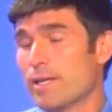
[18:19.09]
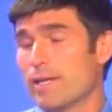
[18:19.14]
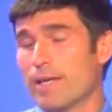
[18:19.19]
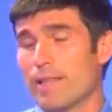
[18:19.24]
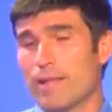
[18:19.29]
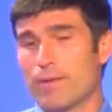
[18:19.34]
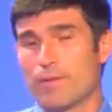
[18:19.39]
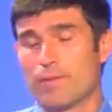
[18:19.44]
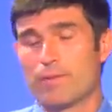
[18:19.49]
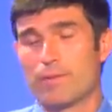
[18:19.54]
Now,
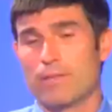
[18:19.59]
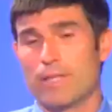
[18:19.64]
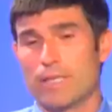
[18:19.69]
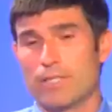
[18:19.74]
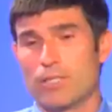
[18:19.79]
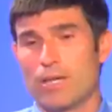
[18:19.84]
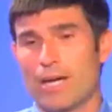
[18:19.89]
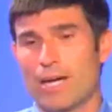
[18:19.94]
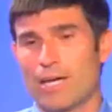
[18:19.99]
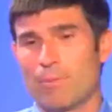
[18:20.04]
they, they
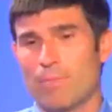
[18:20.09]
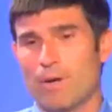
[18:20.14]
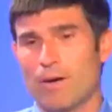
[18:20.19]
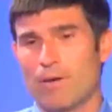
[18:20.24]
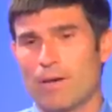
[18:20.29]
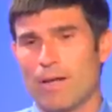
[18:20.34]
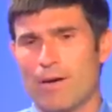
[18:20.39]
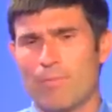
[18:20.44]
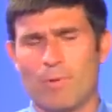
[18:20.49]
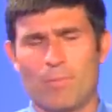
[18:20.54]
talk
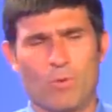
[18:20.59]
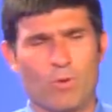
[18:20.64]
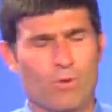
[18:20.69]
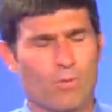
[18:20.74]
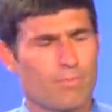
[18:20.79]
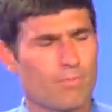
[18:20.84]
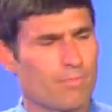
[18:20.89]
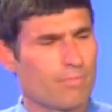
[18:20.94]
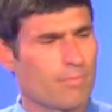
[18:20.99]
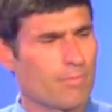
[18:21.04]
about, I
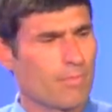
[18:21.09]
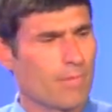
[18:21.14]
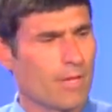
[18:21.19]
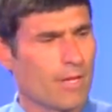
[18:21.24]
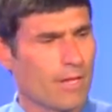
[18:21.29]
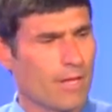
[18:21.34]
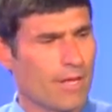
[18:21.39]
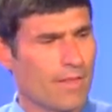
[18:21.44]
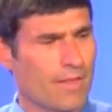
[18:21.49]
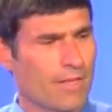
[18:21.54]
remember
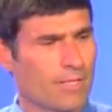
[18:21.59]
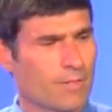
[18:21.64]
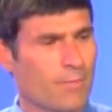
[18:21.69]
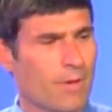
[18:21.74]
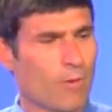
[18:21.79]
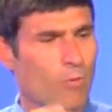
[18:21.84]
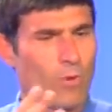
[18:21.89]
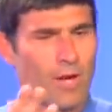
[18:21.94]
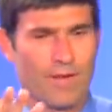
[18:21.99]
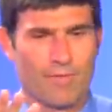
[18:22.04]
I think it's
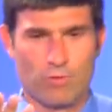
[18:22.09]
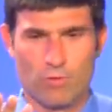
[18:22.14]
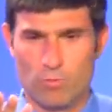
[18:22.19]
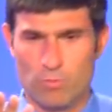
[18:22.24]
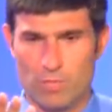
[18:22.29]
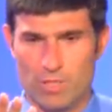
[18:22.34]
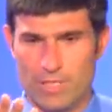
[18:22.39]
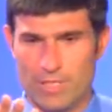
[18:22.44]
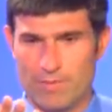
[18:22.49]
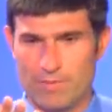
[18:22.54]
my wife who
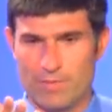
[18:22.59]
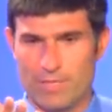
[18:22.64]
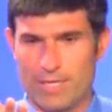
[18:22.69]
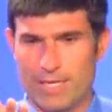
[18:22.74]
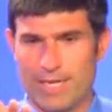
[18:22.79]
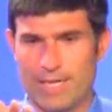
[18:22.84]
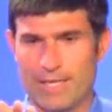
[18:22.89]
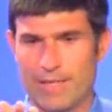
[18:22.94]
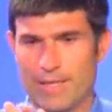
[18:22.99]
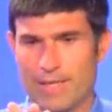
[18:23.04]
believes that
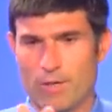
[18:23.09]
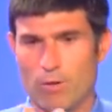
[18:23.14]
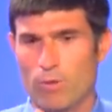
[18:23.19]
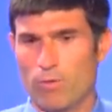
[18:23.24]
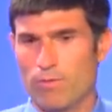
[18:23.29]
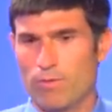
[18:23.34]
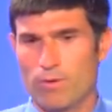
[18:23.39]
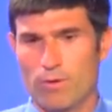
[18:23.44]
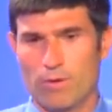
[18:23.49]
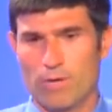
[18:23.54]
anything
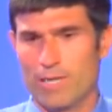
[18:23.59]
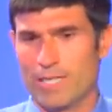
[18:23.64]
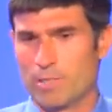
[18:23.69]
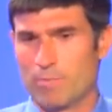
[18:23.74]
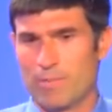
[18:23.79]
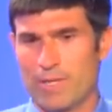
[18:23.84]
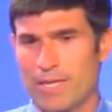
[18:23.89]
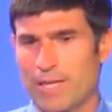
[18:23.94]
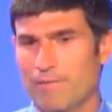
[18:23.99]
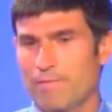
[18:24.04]
over
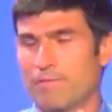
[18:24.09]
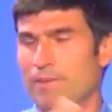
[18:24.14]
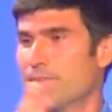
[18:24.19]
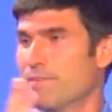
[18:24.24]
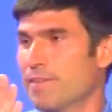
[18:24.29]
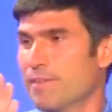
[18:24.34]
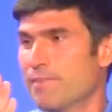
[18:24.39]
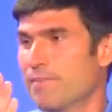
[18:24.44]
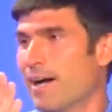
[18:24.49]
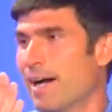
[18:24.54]
SPF
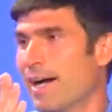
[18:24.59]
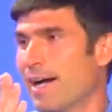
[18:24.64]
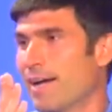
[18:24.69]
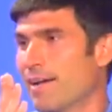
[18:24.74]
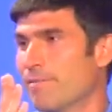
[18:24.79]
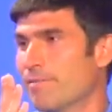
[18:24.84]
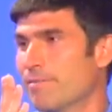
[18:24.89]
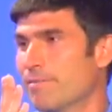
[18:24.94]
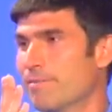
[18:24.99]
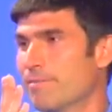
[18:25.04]

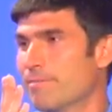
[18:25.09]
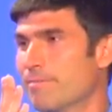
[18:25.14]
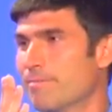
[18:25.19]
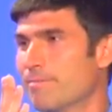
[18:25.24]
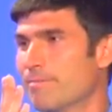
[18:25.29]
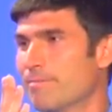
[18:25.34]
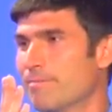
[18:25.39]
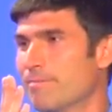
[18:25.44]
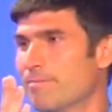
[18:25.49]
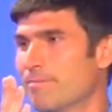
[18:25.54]
55
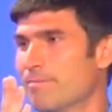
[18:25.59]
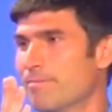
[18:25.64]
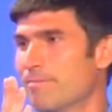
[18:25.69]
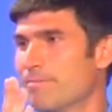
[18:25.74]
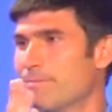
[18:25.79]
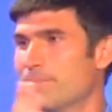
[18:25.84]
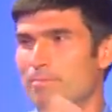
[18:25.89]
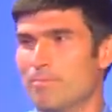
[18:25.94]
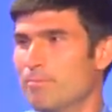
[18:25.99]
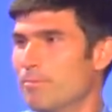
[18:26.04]

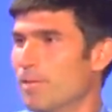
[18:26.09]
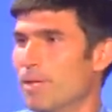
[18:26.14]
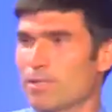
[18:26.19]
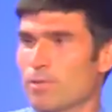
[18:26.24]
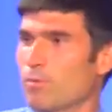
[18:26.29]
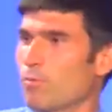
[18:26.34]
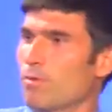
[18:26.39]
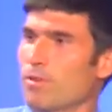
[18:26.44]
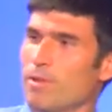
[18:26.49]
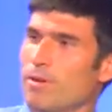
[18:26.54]

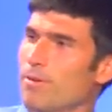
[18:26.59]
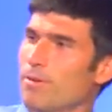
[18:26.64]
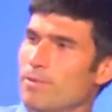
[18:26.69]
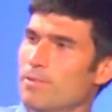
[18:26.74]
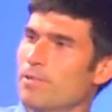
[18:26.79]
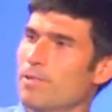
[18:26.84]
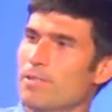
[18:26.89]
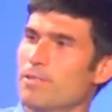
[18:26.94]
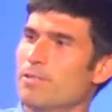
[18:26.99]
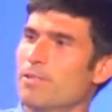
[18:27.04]
doesn't, you know,
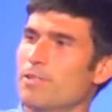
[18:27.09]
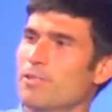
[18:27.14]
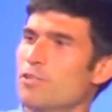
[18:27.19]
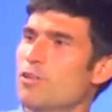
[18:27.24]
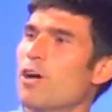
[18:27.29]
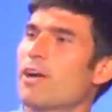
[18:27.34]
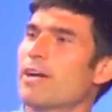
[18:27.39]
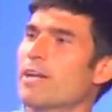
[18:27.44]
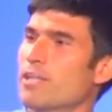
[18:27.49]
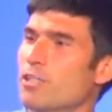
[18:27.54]
it's, it's, it's
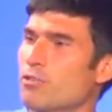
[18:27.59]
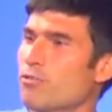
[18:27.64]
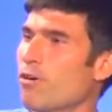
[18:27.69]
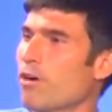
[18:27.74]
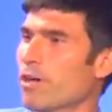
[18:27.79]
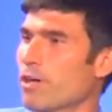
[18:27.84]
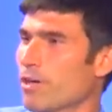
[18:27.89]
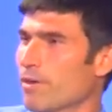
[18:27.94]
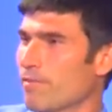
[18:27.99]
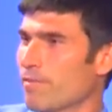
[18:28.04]
not any
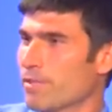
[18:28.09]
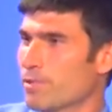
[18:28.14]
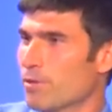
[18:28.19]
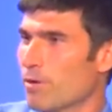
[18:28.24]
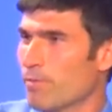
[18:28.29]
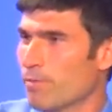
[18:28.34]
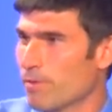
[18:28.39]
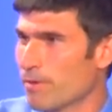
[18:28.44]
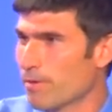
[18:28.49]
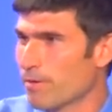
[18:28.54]
stronger if it's
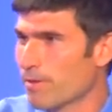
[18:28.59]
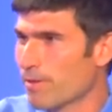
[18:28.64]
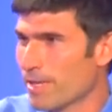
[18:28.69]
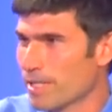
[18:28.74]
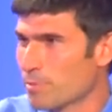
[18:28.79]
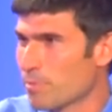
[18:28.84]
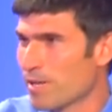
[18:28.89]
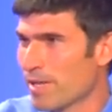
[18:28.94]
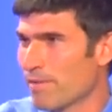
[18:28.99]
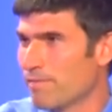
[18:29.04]
over
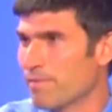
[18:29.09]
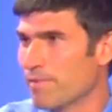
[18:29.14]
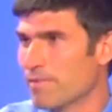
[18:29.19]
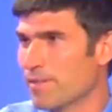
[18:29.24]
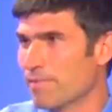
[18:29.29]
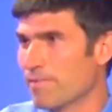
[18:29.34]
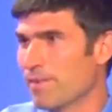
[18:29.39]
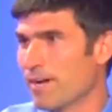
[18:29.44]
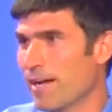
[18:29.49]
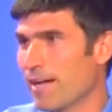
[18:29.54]
SPF
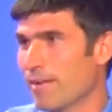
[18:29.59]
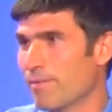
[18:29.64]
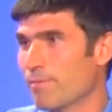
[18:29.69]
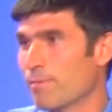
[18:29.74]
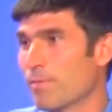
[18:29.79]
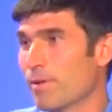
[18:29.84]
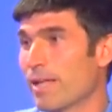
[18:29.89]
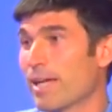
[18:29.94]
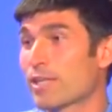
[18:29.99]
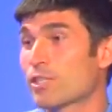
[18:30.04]
55.
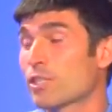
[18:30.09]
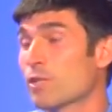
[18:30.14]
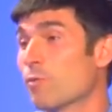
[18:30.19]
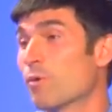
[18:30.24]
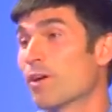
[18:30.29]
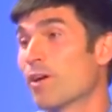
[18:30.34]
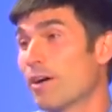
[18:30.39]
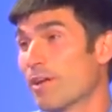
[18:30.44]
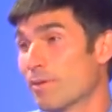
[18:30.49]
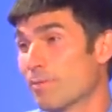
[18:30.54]
Well, I actually
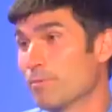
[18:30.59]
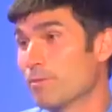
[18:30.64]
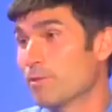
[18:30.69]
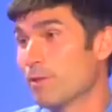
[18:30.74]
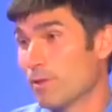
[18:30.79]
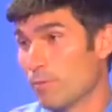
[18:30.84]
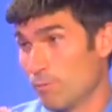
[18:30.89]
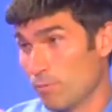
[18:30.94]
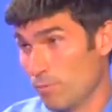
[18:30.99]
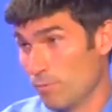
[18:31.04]
went on
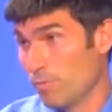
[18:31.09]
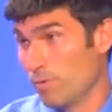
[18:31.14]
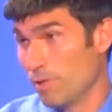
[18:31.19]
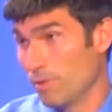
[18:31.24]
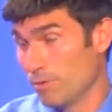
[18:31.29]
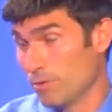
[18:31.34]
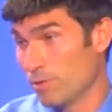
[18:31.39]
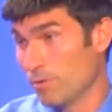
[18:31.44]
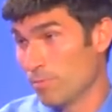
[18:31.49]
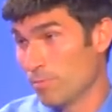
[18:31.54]
to,
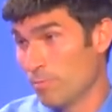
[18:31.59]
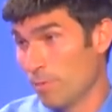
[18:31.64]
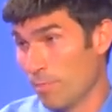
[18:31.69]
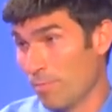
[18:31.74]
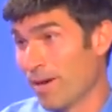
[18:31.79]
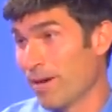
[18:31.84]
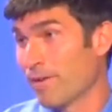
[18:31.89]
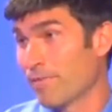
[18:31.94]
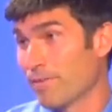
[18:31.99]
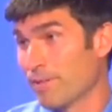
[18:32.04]
in, to
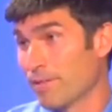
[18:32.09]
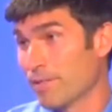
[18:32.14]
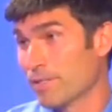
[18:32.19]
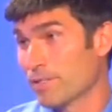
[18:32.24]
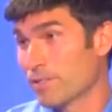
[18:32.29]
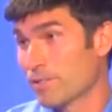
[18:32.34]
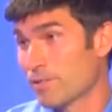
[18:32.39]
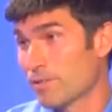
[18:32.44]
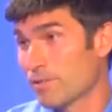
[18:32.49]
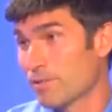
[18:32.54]
prepare for
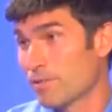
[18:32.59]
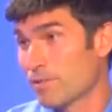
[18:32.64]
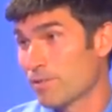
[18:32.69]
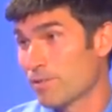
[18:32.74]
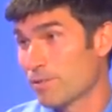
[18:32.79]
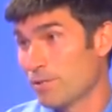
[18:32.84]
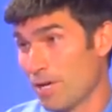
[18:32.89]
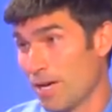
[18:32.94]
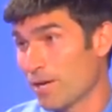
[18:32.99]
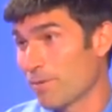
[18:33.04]
this
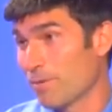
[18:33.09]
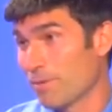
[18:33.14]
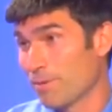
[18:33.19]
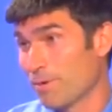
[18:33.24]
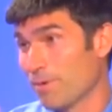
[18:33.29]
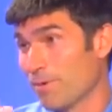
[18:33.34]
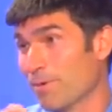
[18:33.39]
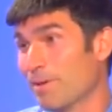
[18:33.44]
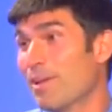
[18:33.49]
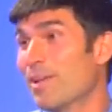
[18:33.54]
talk with
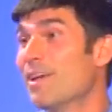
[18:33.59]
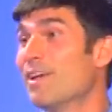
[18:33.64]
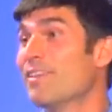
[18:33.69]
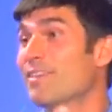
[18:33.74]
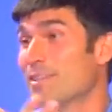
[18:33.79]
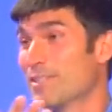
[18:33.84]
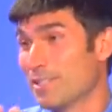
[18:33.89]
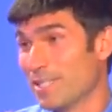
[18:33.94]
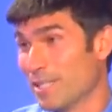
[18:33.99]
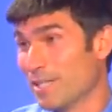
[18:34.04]
you,
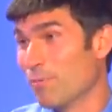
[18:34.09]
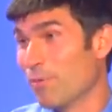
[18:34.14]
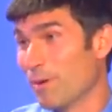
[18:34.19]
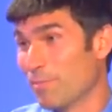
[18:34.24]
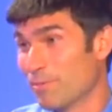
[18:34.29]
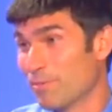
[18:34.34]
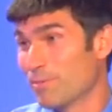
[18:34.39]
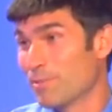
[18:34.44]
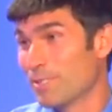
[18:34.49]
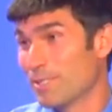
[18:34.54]
the CD
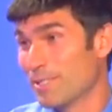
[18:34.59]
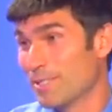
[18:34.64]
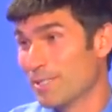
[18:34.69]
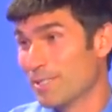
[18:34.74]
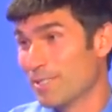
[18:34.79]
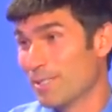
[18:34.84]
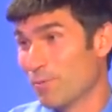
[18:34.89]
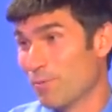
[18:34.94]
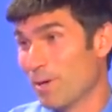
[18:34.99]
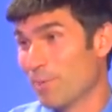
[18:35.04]
web,
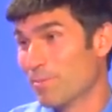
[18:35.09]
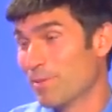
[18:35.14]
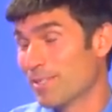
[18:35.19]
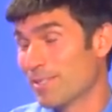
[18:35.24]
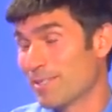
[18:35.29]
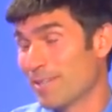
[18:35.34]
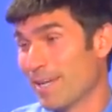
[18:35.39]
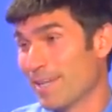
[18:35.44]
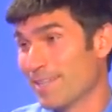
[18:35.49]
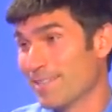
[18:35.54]
CDC
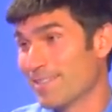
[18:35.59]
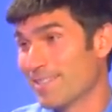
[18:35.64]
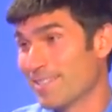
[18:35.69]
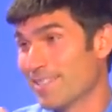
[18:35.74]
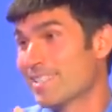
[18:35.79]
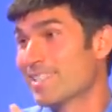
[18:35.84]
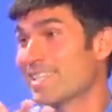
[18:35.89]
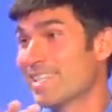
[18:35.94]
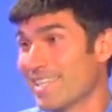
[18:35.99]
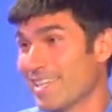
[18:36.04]
website, to
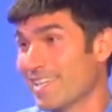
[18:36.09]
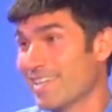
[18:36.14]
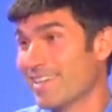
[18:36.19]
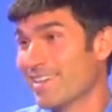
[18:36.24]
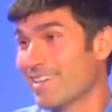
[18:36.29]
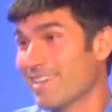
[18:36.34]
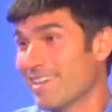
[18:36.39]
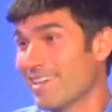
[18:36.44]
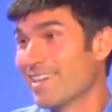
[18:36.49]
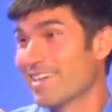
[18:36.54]
see
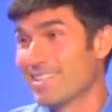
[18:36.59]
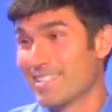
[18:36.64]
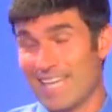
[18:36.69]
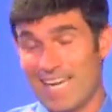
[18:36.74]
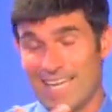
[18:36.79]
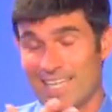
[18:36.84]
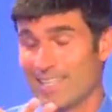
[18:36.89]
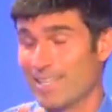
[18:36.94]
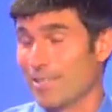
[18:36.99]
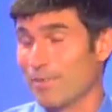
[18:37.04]

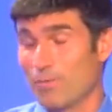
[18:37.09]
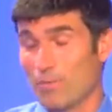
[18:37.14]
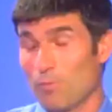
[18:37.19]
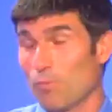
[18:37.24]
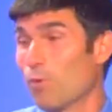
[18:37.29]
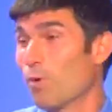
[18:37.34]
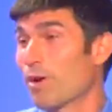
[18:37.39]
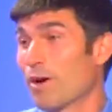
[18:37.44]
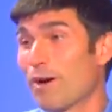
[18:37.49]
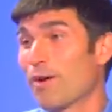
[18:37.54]
exactly
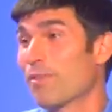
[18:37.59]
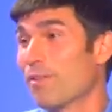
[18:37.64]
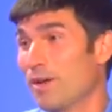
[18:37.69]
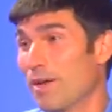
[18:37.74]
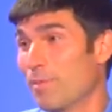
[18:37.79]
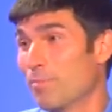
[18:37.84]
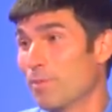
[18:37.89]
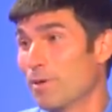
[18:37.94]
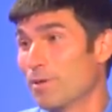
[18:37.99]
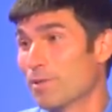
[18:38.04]
what are the
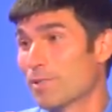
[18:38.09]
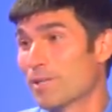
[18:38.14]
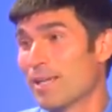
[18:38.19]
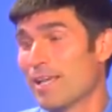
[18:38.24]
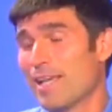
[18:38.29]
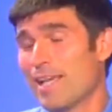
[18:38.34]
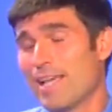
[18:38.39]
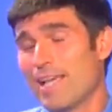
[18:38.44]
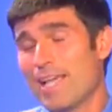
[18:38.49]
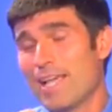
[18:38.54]
numbers.
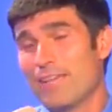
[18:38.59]
Okay.